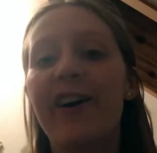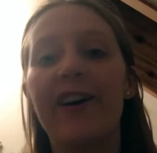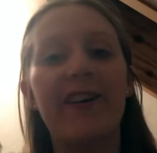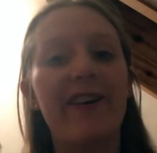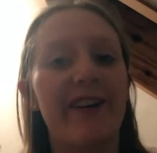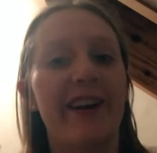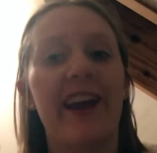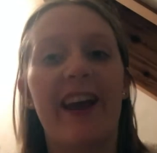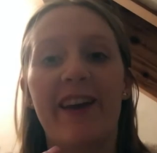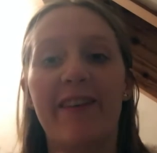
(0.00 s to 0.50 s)

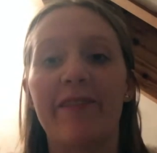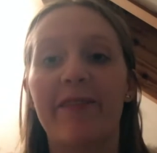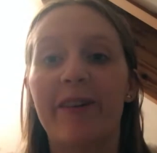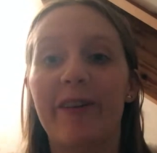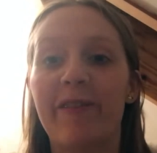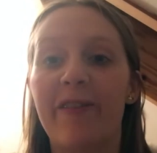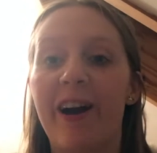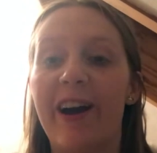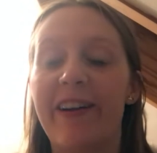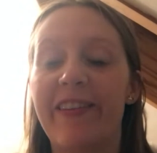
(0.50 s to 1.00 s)
Okay,
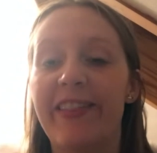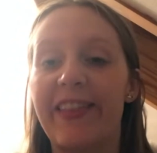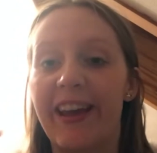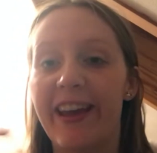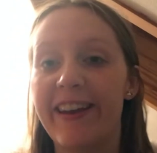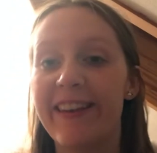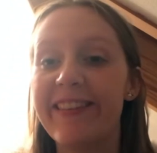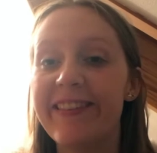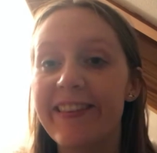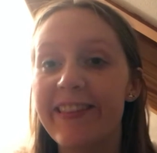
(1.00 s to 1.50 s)
but while
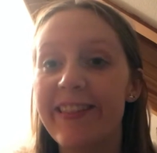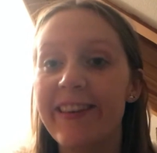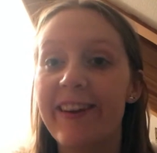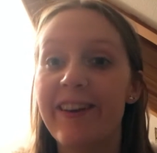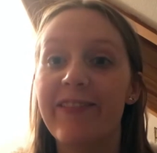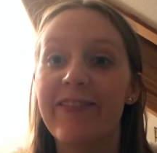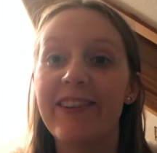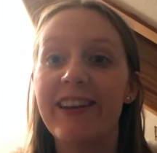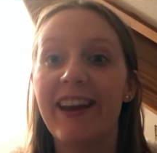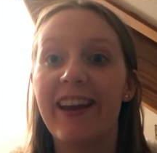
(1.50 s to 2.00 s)
that is in the
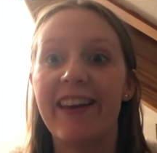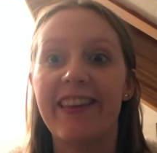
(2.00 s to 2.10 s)
oven,